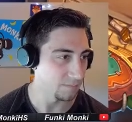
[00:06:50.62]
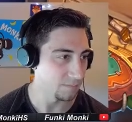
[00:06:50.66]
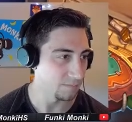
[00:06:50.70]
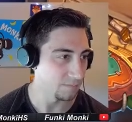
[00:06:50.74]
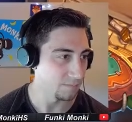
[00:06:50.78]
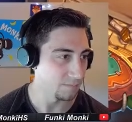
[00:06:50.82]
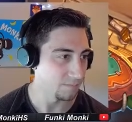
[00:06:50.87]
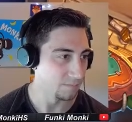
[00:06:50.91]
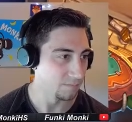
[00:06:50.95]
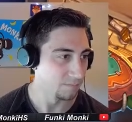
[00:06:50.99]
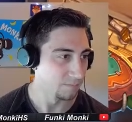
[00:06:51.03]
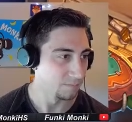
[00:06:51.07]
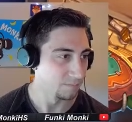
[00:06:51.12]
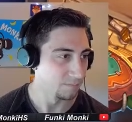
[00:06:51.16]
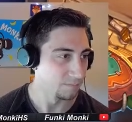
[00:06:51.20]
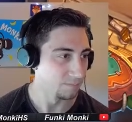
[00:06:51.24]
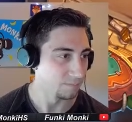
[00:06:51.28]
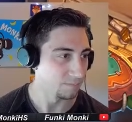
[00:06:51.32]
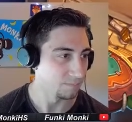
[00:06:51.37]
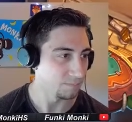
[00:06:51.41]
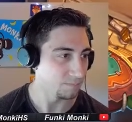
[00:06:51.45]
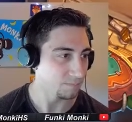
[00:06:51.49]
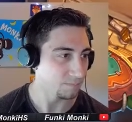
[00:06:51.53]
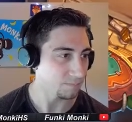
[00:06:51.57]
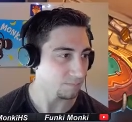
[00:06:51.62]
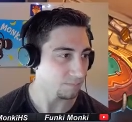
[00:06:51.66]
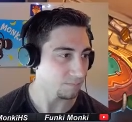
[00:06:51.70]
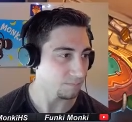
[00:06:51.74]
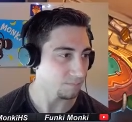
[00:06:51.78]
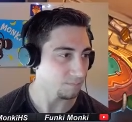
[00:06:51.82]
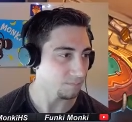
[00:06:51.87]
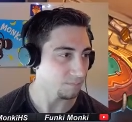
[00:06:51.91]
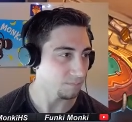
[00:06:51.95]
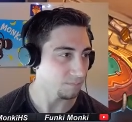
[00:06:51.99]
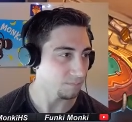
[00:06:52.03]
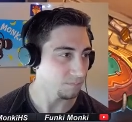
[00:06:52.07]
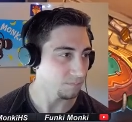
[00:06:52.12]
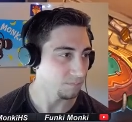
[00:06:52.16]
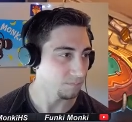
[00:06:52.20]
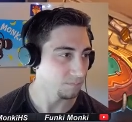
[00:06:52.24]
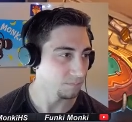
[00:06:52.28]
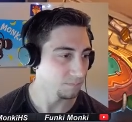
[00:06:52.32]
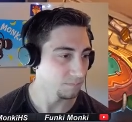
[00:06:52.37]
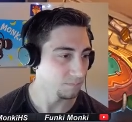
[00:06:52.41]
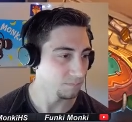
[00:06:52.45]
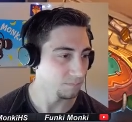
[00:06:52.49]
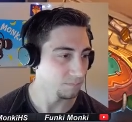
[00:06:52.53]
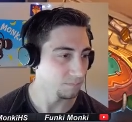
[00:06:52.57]

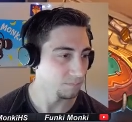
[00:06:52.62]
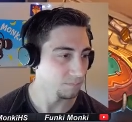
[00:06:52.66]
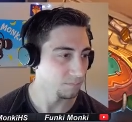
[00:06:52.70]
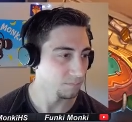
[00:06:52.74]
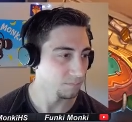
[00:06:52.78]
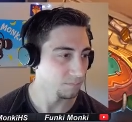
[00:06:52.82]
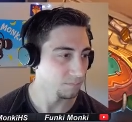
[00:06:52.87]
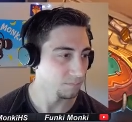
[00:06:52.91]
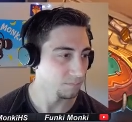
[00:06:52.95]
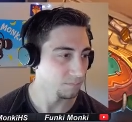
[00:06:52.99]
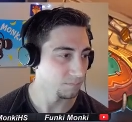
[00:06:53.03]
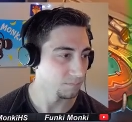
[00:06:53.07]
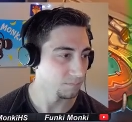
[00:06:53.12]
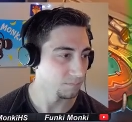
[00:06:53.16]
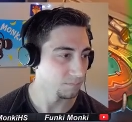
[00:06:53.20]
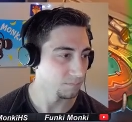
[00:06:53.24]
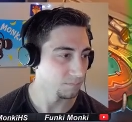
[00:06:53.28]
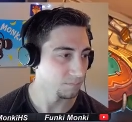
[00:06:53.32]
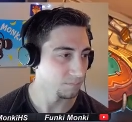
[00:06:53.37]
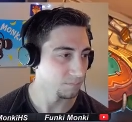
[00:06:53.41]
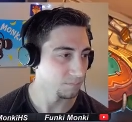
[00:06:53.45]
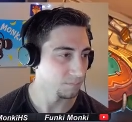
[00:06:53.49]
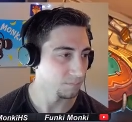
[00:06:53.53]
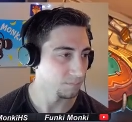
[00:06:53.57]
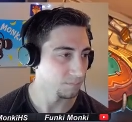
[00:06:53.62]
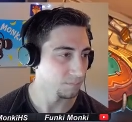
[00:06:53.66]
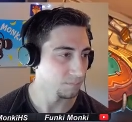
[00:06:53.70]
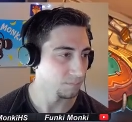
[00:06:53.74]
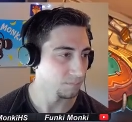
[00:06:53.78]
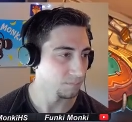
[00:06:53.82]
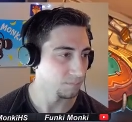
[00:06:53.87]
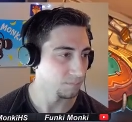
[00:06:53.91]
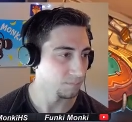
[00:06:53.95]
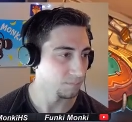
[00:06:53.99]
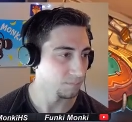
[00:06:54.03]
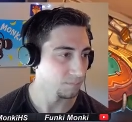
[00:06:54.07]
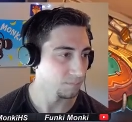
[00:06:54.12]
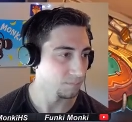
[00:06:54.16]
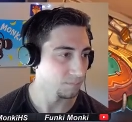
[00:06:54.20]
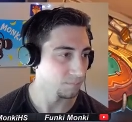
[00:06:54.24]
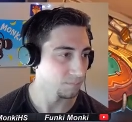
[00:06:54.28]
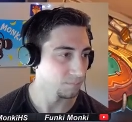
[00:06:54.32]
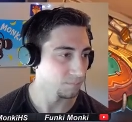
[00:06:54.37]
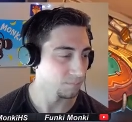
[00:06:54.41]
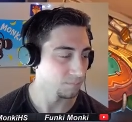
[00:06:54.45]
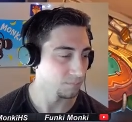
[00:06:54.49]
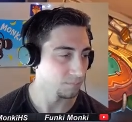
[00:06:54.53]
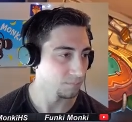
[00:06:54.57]

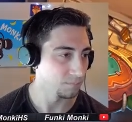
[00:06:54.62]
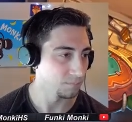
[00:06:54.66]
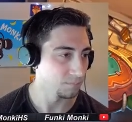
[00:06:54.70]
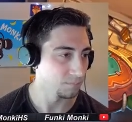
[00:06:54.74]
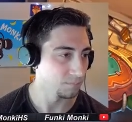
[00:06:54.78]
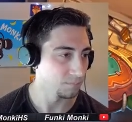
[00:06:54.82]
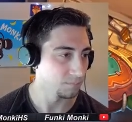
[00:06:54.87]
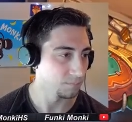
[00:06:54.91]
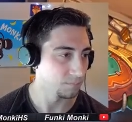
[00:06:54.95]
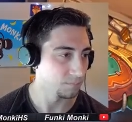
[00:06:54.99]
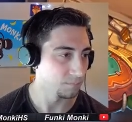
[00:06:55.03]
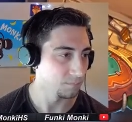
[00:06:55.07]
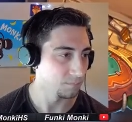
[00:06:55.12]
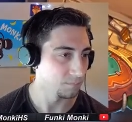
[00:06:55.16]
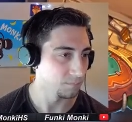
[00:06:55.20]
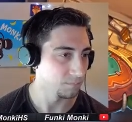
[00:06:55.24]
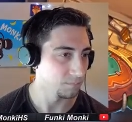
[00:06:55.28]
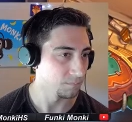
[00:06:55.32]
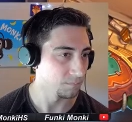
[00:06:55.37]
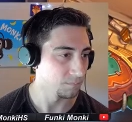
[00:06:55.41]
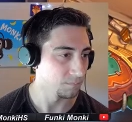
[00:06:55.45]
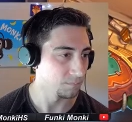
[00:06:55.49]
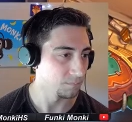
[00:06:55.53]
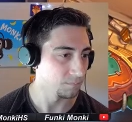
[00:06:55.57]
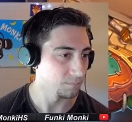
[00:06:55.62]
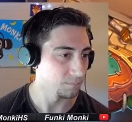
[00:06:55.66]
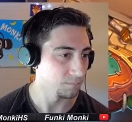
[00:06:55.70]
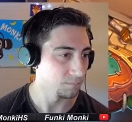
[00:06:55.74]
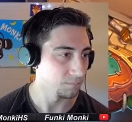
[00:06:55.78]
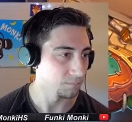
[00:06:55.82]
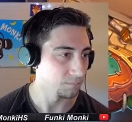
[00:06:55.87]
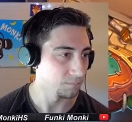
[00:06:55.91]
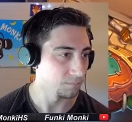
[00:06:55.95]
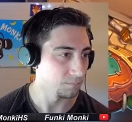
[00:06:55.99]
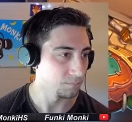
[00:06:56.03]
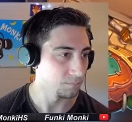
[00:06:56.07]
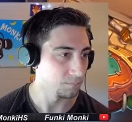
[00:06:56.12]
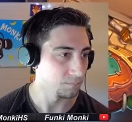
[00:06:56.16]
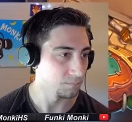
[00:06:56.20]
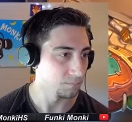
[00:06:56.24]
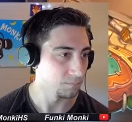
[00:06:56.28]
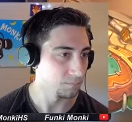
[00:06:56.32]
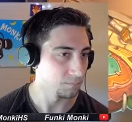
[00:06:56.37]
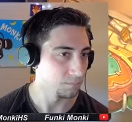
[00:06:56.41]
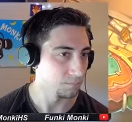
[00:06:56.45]
(silence)